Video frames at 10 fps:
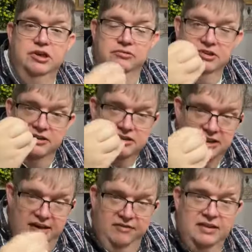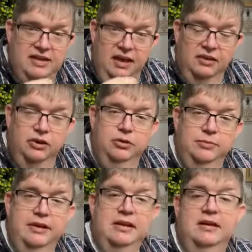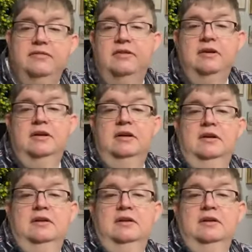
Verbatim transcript: You know, just give it that little bit of